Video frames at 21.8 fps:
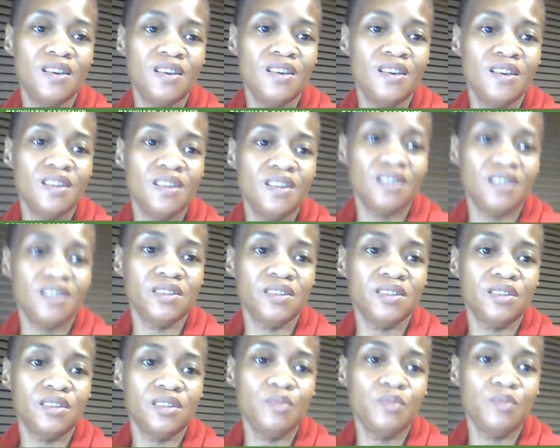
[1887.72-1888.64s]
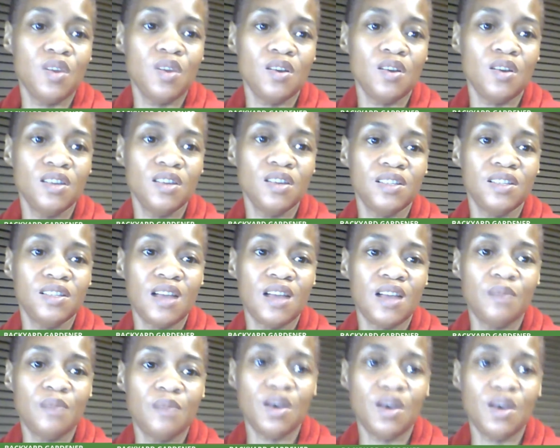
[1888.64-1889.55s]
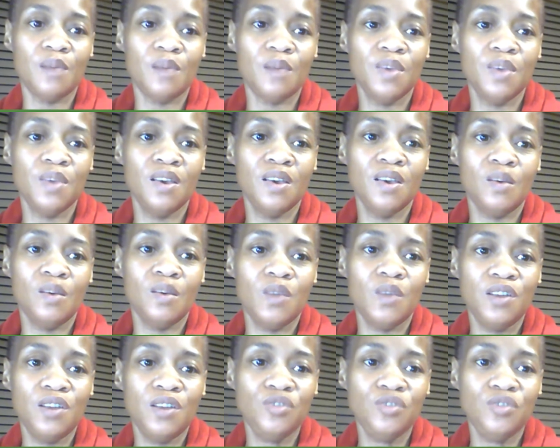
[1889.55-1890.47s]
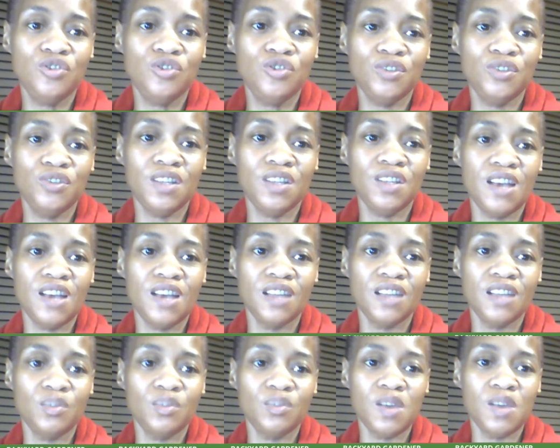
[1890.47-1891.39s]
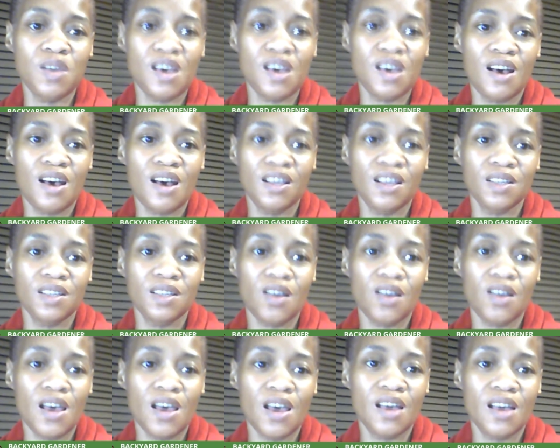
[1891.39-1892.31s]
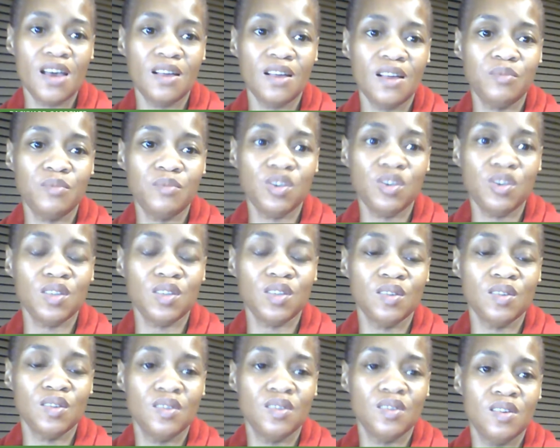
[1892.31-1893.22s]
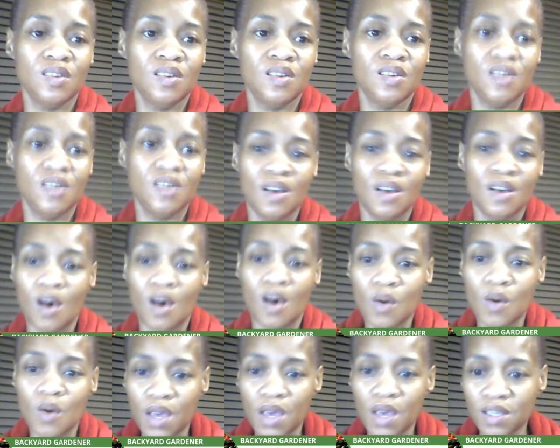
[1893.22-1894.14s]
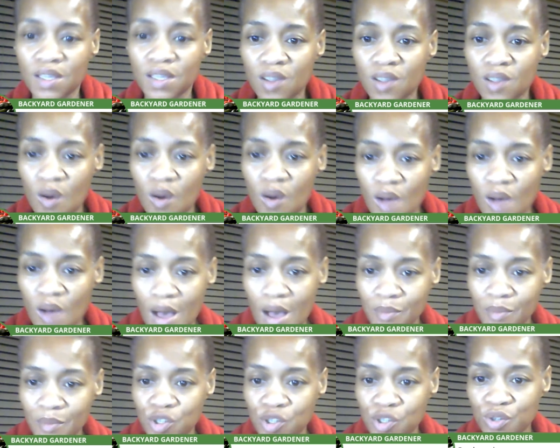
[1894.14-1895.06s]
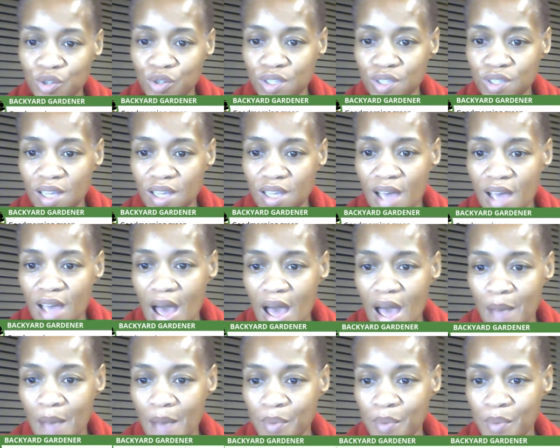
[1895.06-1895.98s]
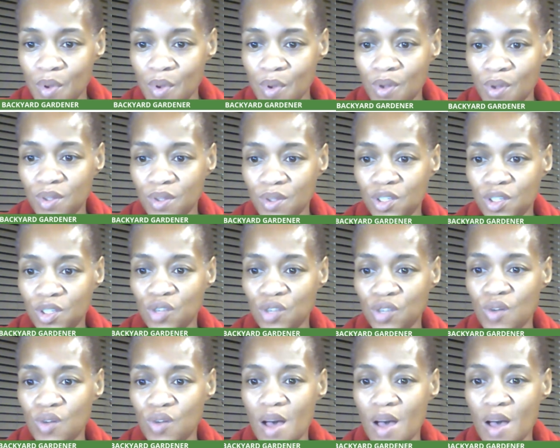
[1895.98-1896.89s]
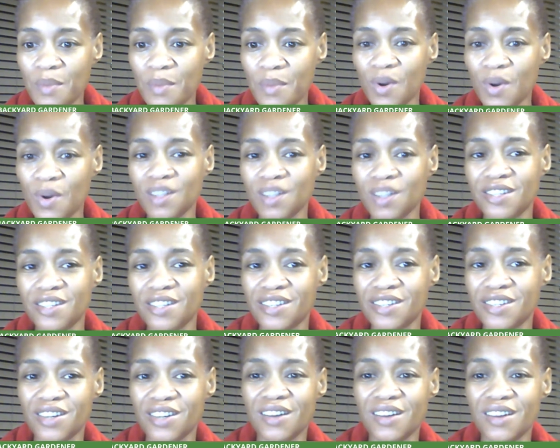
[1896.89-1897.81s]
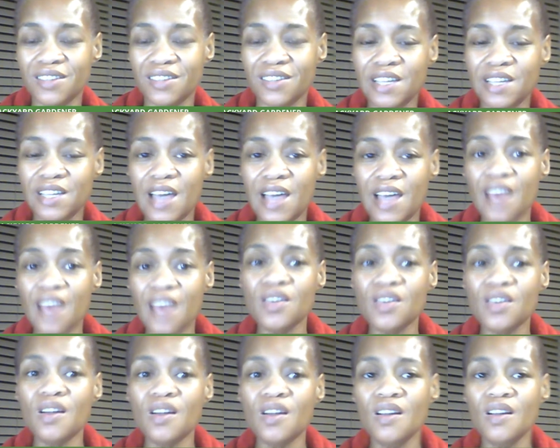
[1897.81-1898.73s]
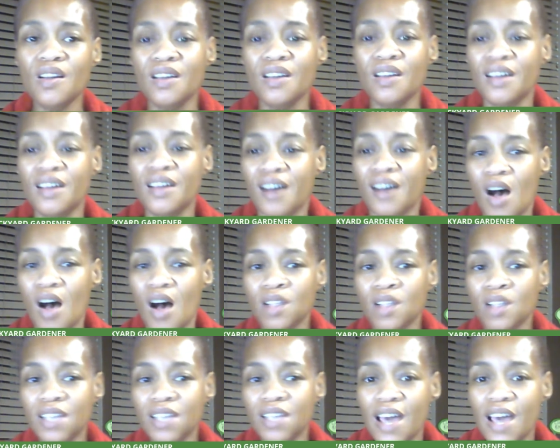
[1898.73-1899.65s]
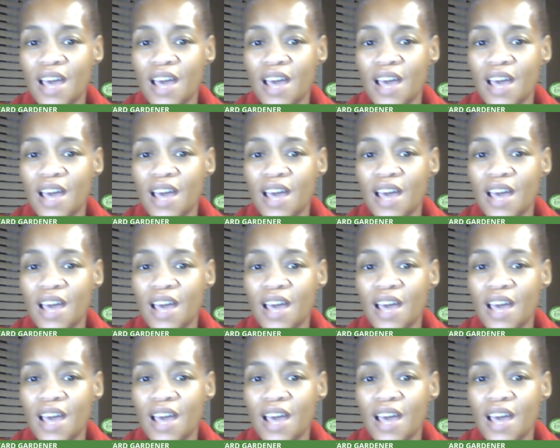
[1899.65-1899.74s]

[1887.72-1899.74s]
there's something on this laptop. What are you juicing, Antoinette? I saw that. Just okay. So I'm juicing apples, cucumber, and ginger together, all together,